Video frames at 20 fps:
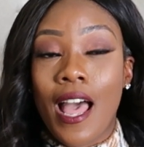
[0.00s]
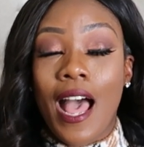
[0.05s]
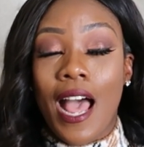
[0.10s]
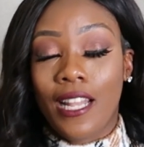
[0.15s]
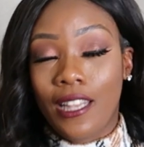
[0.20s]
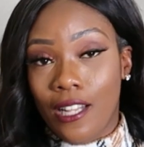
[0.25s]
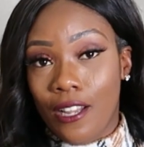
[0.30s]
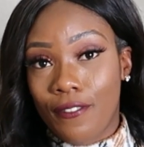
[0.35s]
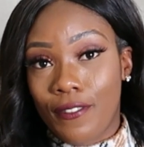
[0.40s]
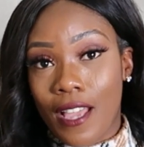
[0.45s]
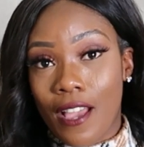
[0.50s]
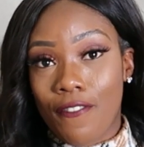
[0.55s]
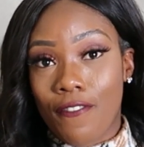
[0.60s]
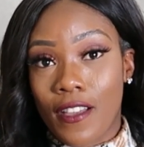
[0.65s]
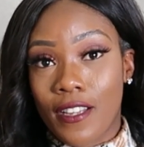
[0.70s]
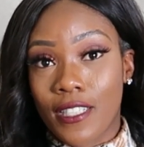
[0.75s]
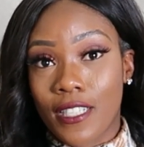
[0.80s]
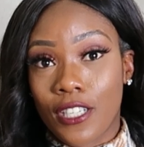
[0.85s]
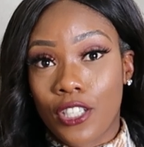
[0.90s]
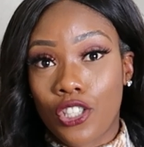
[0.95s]
I love that
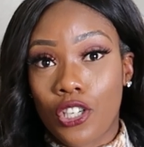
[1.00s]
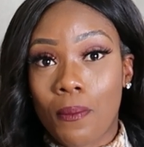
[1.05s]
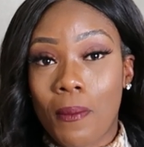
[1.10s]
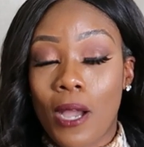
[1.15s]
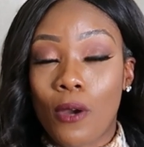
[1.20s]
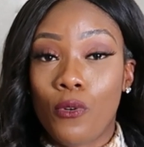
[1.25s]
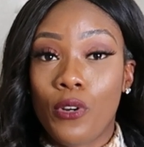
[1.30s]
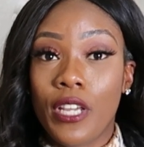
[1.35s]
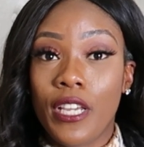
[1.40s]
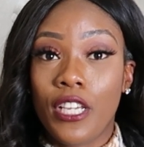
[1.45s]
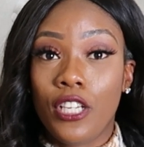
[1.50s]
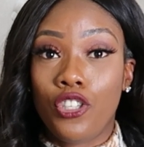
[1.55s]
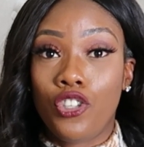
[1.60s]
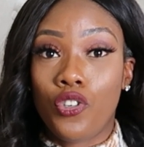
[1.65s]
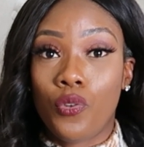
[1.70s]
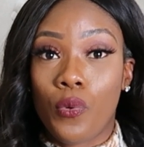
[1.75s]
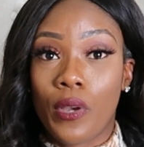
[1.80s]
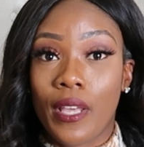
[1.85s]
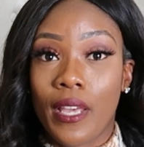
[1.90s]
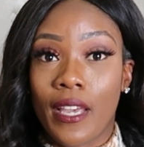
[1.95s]
foundation. My only
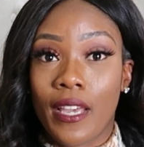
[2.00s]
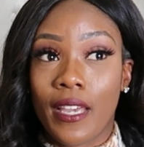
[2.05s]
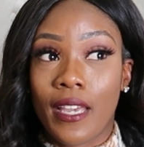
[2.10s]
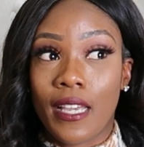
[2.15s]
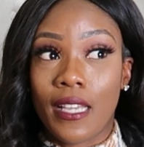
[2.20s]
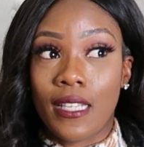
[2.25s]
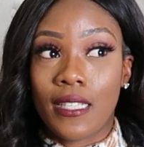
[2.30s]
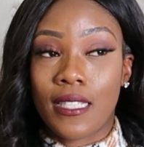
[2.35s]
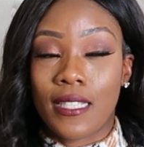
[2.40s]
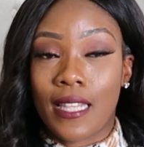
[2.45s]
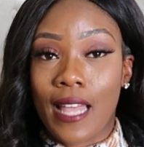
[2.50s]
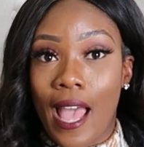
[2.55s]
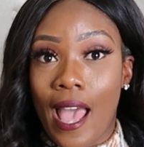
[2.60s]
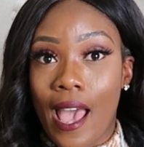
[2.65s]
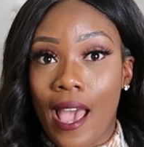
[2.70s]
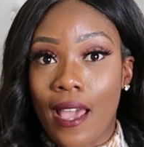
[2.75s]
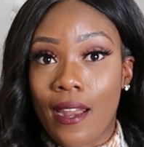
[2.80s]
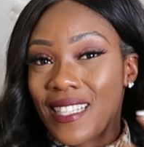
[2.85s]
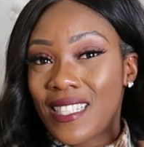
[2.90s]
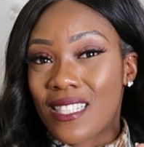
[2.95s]
issue with it is
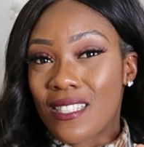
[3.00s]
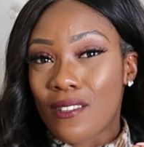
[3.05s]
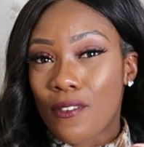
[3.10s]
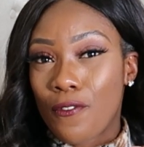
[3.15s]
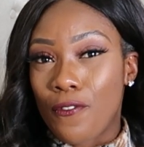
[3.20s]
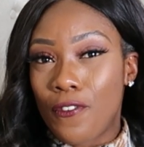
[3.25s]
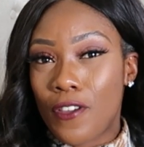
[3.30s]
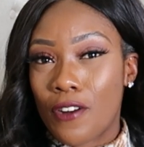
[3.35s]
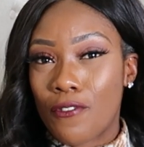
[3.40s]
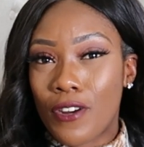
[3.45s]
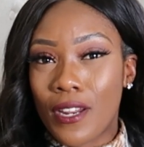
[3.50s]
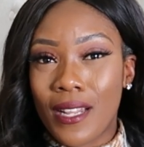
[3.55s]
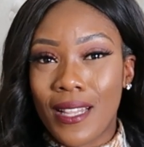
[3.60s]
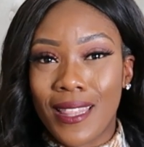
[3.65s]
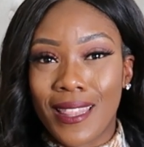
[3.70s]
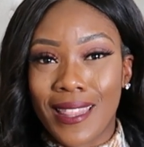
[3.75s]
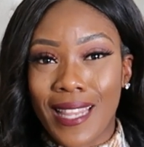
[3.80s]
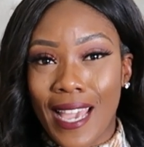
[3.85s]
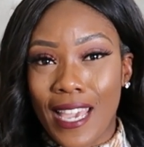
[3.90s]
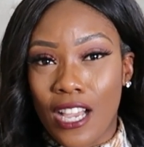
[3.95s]
that it's very
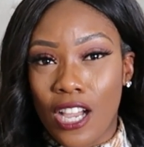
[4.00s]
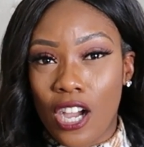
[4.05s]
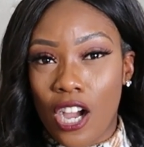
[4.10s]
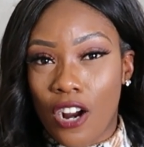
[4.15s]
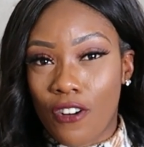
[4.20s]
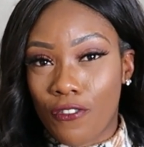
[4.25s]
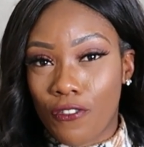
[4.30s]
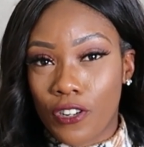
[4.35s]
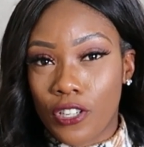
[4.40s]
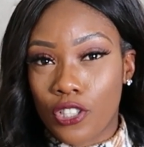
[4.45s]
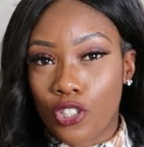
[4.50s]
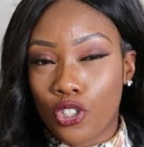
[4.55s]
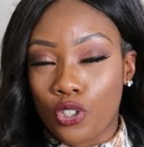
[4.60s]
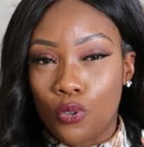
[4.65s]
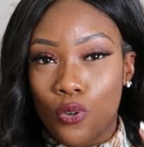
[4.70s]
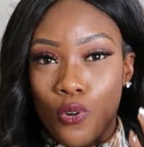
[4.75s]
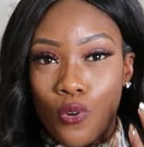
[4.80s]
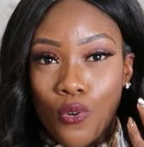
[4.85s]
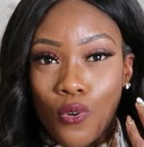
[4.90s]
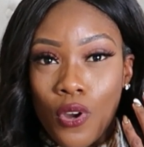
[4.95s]
light coverage,
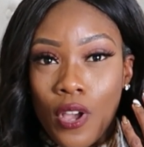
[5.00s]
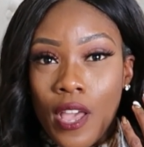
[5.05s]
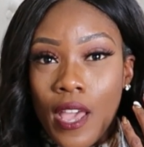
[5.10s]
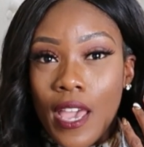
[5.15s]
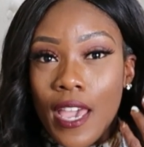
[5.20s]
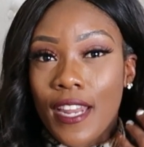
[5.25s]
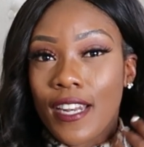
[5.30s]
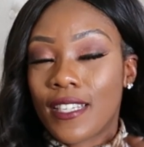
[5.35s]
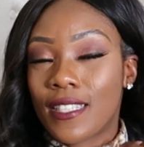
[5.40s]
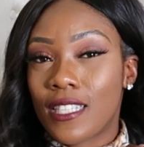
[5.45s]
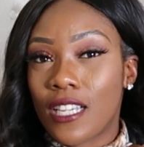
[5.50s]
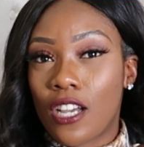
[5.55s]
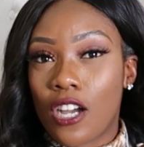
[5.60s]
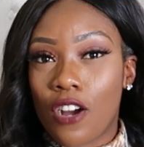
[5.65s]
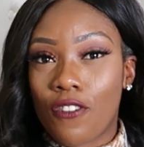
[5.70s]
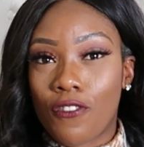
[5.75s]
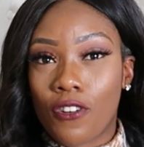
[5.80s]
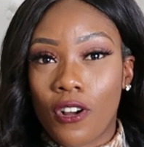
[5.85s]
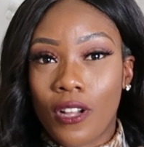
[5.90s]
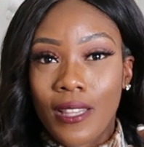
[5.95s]
so it doesn't
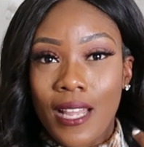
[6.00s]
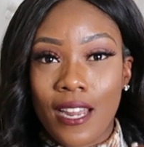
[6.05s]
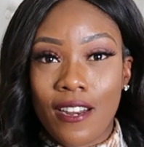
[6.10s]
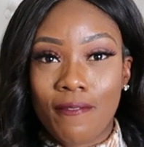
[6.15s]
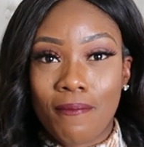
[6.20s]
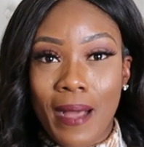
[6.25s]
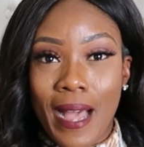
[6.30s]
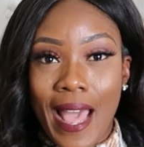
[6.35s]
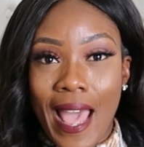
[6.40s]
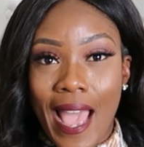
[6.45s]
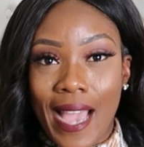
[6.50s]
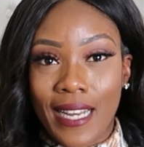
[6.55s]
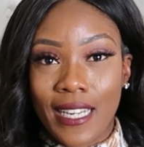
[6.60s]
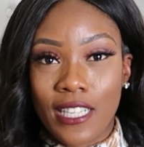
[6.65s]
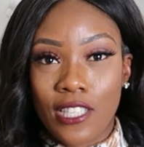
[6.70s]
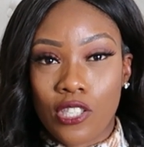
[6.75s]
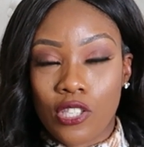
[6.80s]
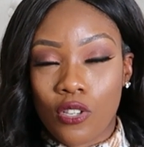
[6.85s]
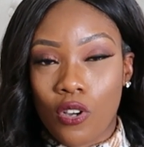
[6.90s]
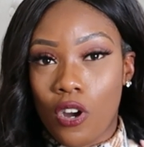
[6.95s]
cover a lot of my
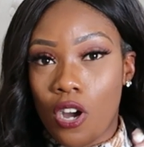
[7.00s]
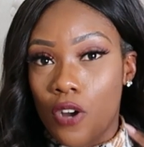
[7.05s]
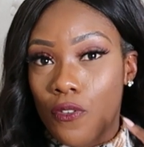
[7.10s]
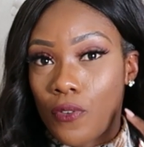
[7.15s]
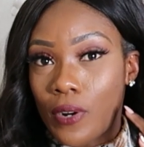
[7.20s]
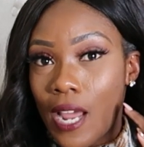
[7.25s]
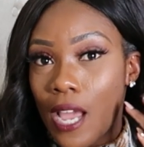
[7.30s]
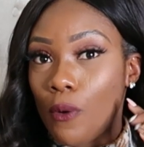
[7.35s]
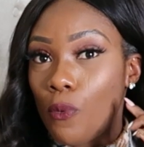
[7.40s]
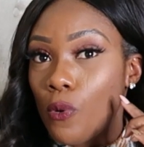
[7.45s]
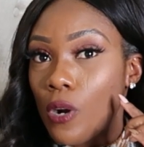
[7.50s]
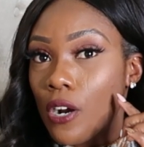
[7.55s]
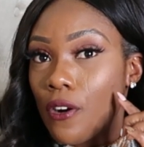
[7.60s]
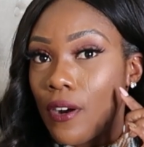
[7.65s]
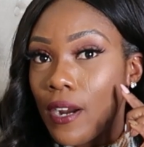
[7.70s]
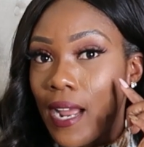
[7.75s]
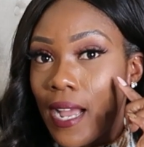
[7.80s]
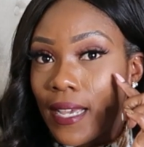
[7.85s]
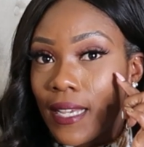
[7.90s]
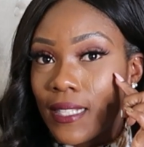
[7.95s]
acne scar. When I
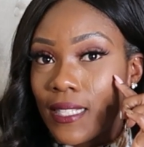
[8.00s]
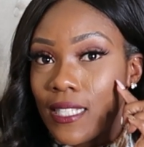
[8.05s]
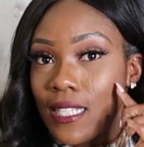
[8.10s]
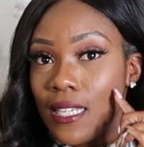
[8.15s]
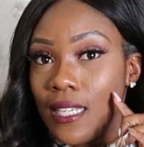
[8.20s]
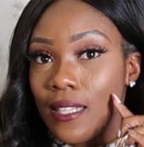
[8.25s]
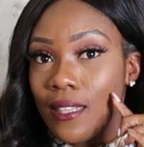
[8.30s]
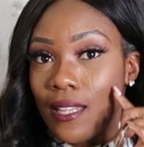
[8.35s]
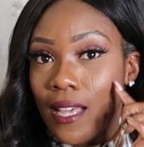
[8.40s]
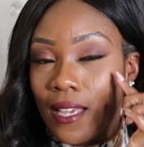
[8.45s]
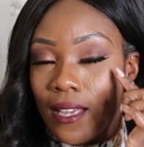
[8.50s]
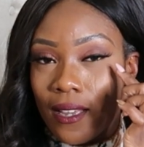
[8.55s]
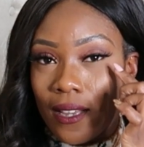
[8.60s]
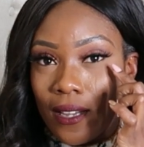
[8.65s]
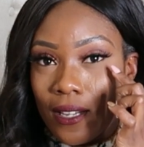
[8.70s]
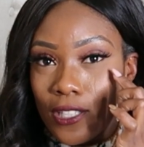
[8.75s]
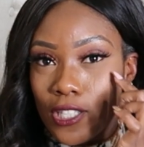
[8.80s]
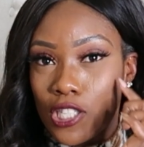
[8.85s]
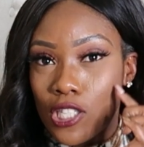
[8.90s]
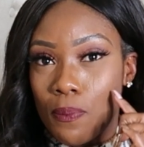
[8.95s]
wear it, I can see like
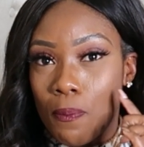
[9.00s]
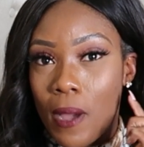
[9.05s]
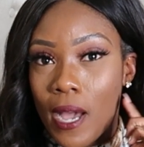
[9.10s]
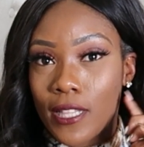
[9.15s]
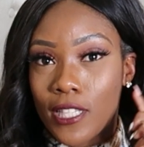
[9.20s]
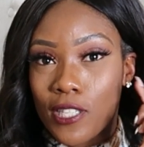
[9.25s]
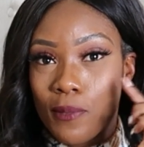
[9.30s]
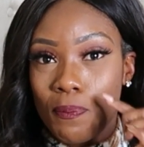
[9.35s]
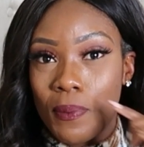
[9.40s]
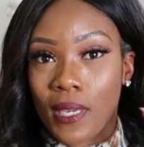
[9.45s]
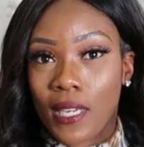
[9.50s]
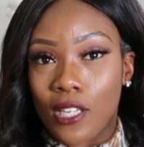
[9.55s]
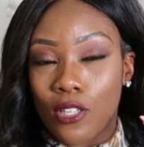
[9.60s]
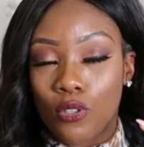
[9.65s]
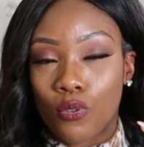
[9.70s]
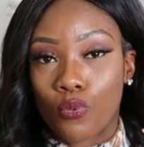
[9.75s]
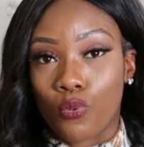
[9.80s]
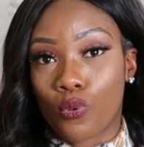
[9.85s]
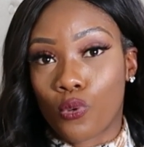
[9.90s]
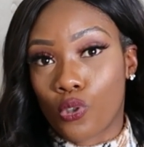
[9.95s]
spots
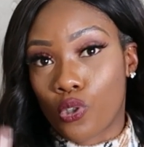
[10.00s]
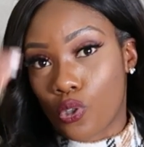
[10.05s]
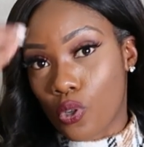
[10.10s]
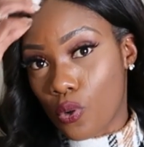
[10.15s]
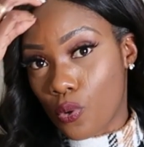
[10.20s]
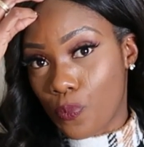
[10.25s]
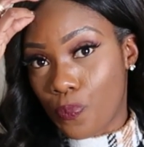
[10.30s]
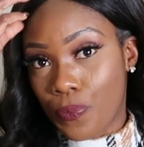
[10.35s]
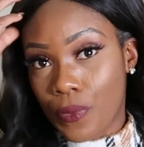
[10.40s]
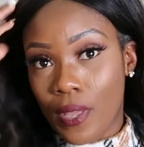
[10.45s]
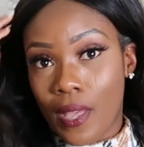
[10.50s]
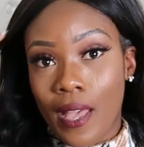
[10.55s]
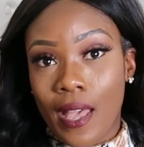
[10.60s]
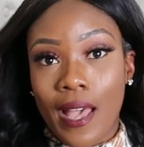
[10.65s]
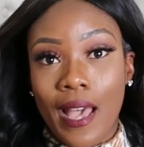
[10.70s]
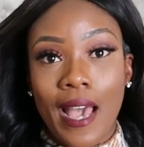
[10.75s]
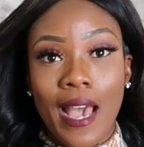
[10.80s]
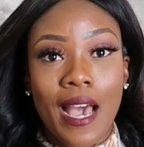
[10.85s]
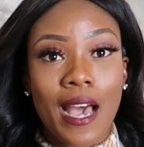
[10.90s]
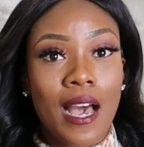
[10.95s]
peeking through. So
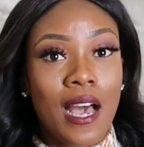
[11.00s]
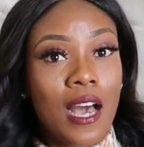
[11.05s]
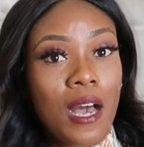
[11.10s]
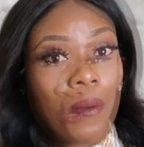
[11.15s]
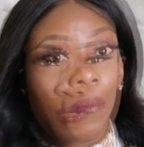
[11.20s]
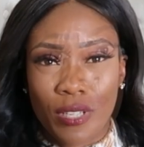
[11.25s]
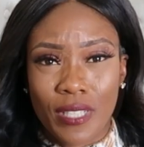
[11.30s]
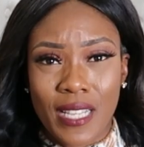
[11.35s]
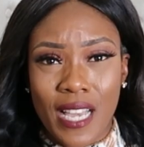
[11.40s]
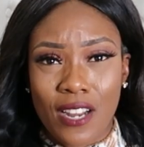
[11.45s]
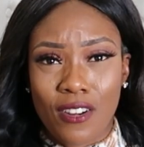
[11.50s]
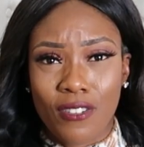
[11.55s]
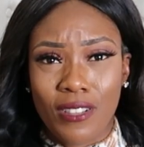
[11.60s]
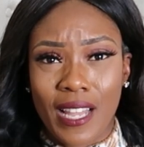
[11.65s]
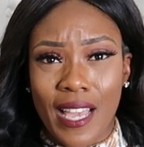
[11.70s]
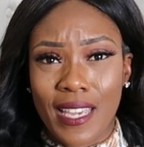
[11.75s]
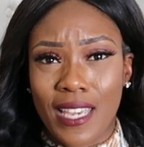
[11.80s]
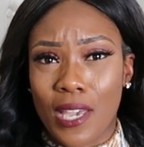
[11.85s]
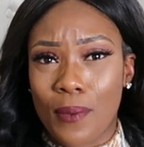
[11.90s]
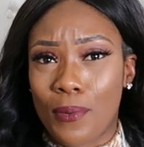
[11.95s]
the reason I
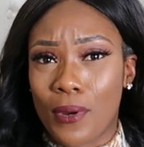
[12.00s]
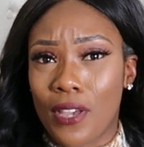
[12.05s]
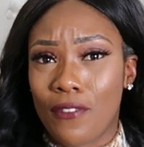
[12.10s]
don't like it.